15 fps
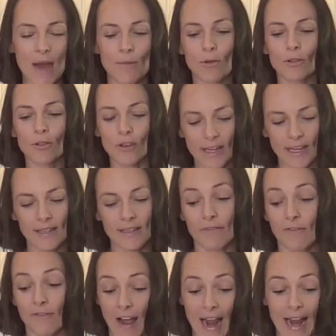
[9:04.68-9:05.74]
and we're looking to
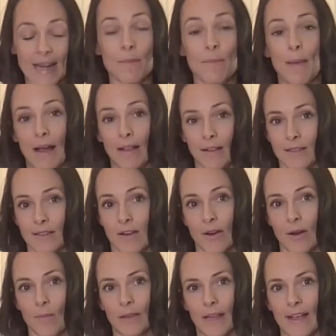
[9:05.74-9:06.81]
find balance on
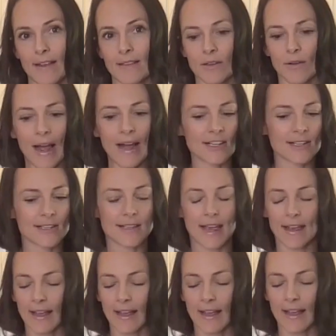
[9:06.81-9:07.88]
our plate. So I just
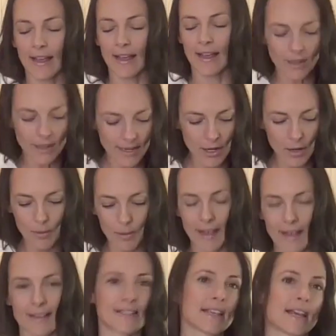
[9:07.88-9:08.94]
say, hey, look at your
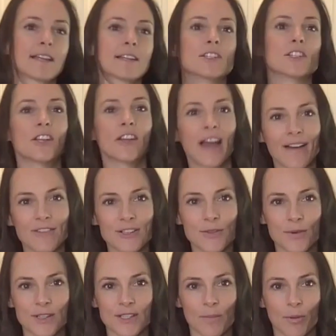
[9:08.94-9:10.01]
plate and say, do you have a
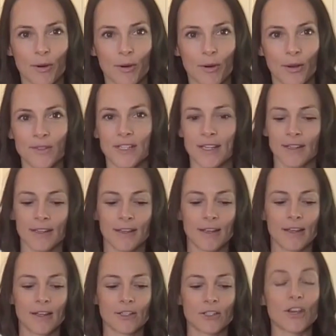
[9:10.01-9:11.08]
source of protein?
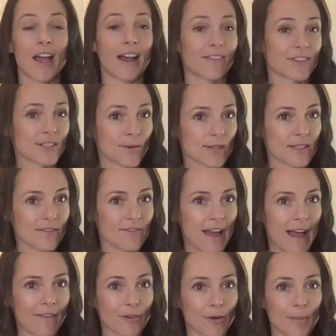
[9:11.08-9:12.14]
Do you have a source of
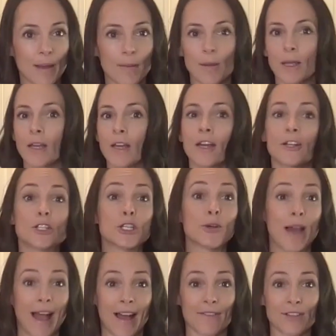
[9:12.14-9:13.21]
fat for baby? Do you
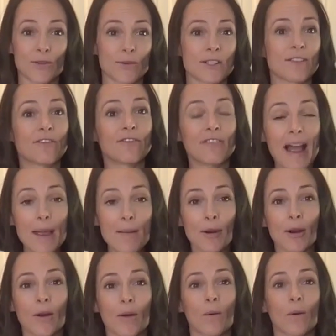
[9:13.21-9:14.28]
have a source of
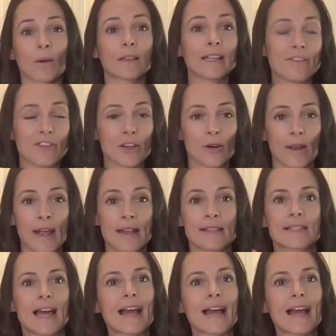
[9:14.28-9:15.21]
fiber or leafy greens?